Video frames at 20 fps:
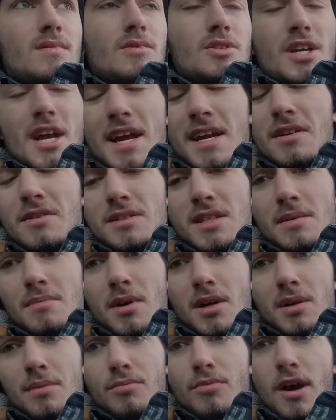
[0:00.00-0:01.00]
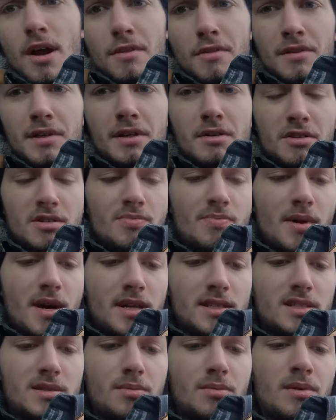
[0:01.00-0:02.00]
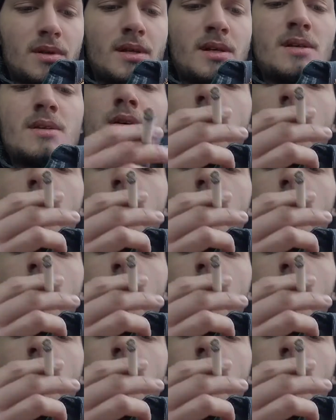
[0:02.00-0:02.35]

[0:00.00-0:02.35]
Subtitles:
handles that money rather irresponsibly.